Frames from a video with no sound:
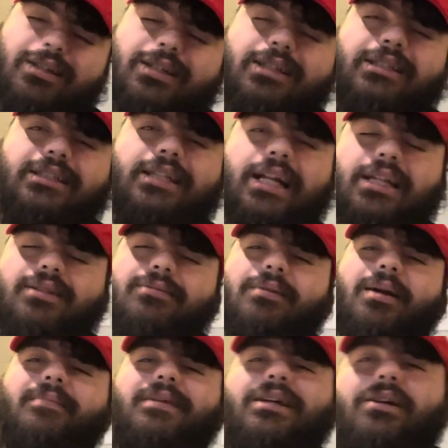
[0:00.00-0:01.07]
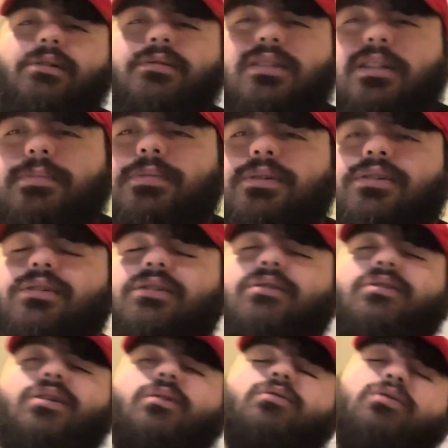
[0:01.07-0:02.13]
Shout out to my man OTP Kill.
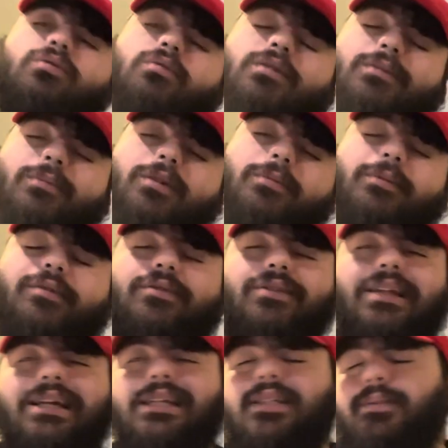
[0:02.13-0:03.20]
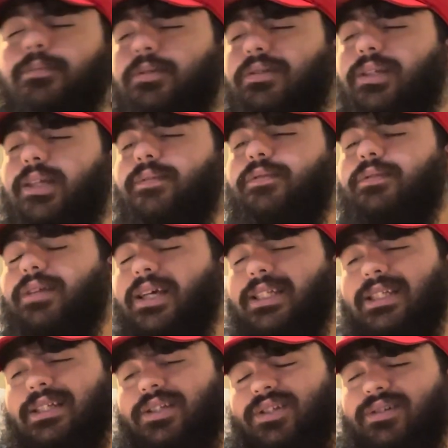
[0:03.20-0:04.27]
Go tune in with him if you like his music, if you like
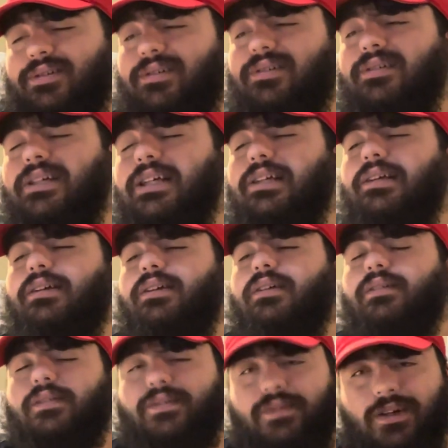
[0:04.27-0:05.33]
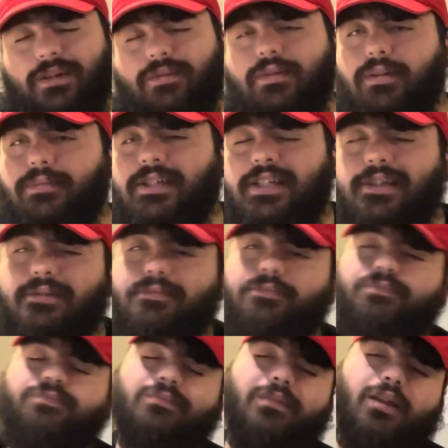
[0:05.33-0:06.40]
this song. Fuck with me.
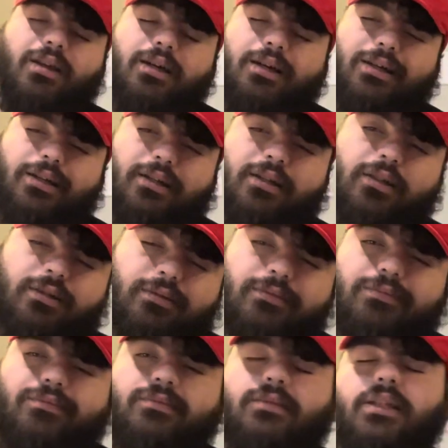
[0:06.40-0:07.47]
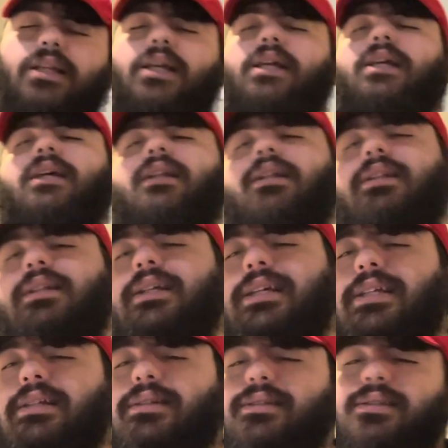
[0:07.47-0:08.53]
Um, yeah, the
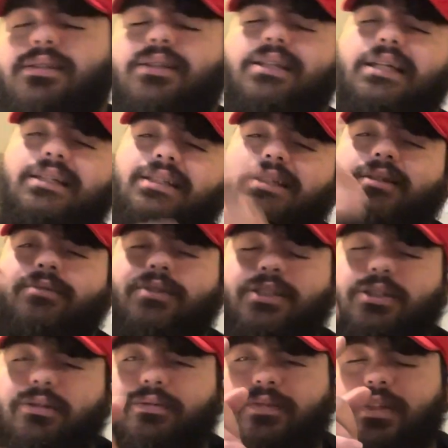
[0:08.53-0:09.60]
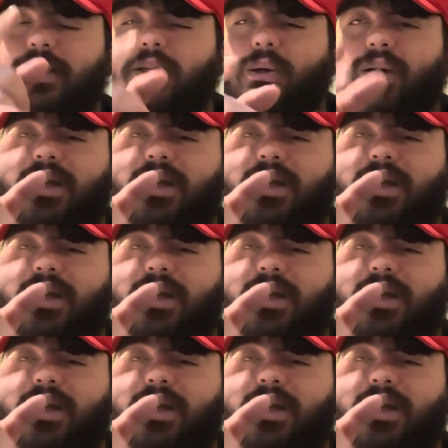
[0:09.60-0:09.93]
link the link to the original video.